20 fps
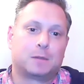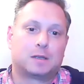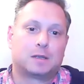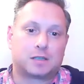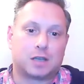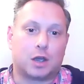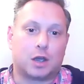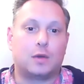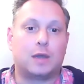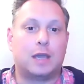
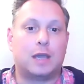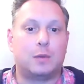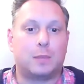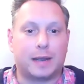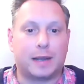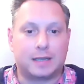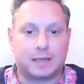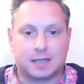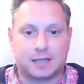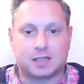So he
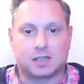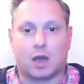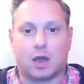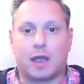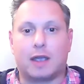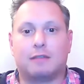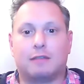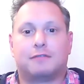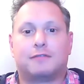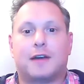went to the
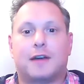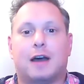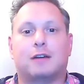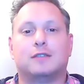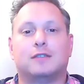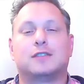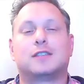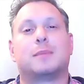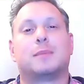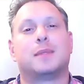site and
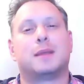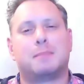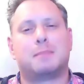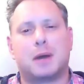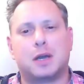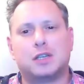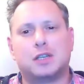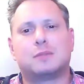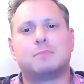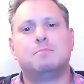found some of the
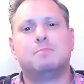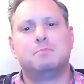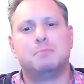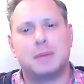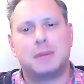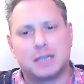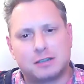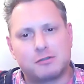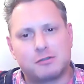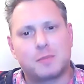most
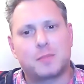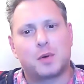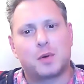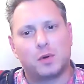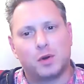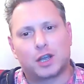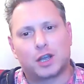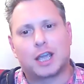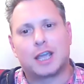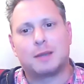
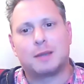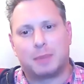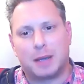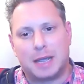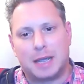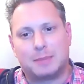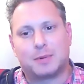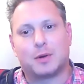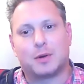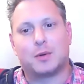miserable looking
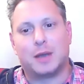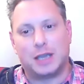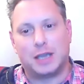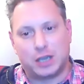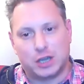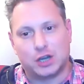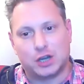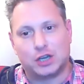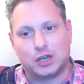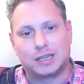people he
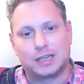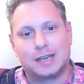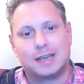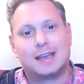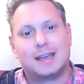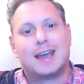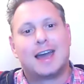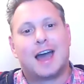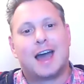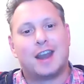could
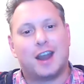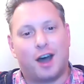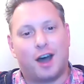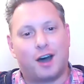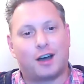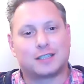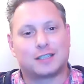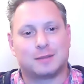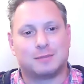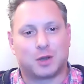and
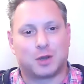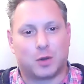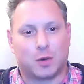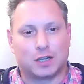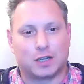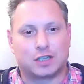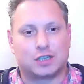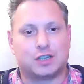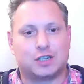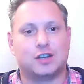asked them the
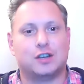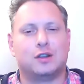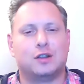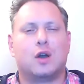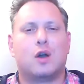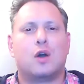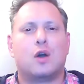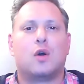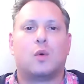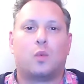question,
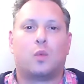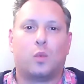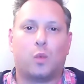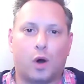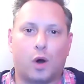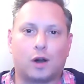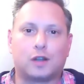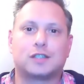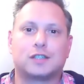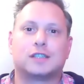
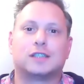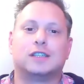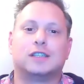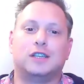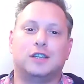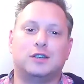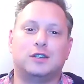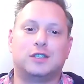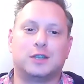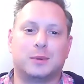"What are
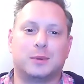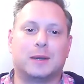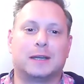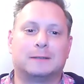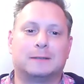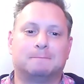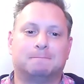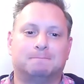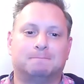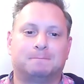you
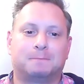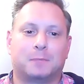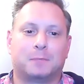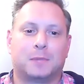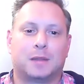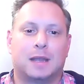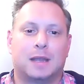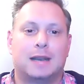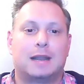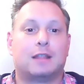doing?"
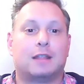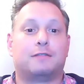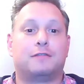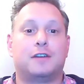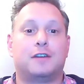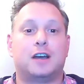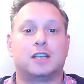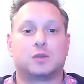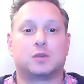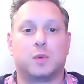Now, the
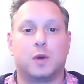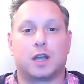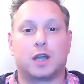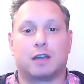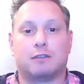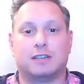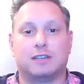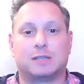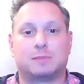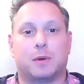first
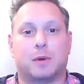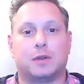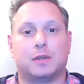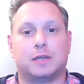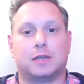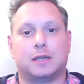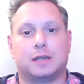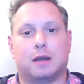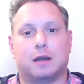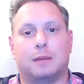worker
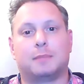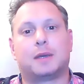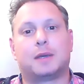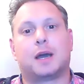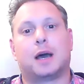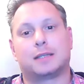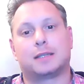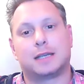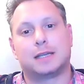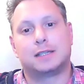responded, "I'm
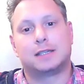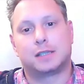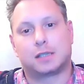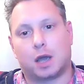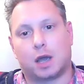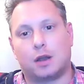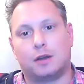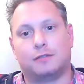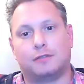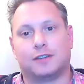cutting
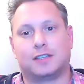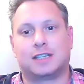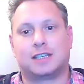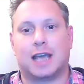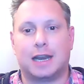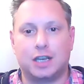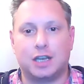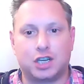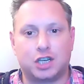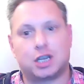stone for
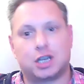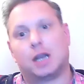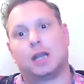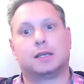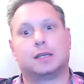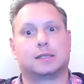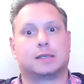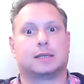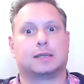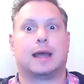10
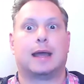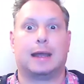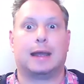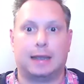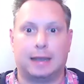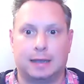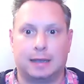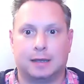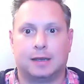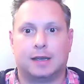shillings a day."